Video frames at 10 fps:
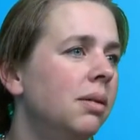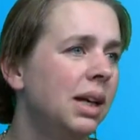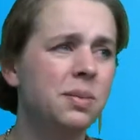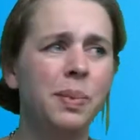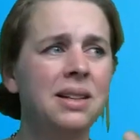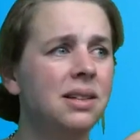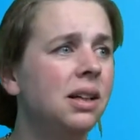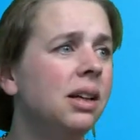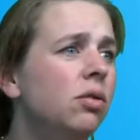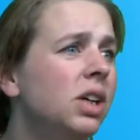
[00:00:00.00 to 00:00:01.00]
That's
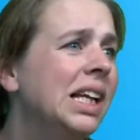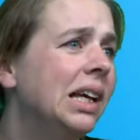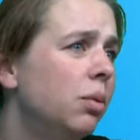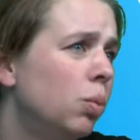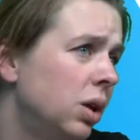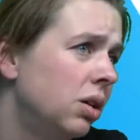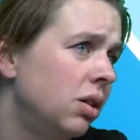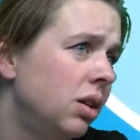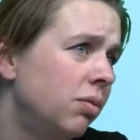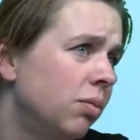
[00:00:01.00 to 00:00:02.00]
basically really it, what you
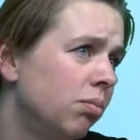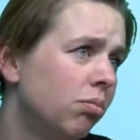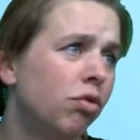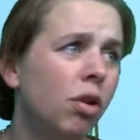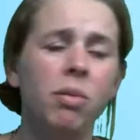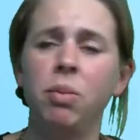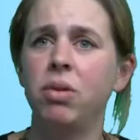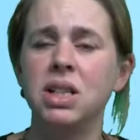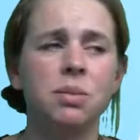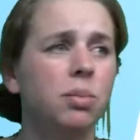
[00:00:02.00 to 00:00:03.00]
need from the
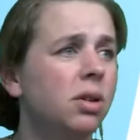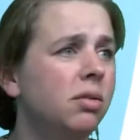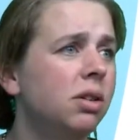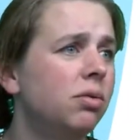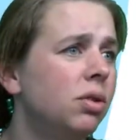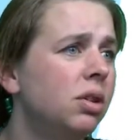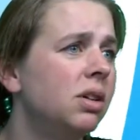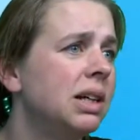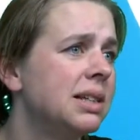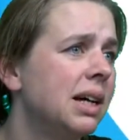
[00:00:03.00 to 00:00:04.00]
present perfect for your
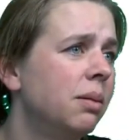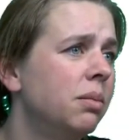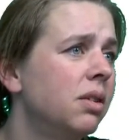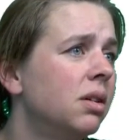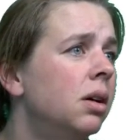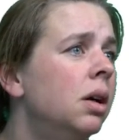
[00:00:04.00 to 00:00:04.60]
exams.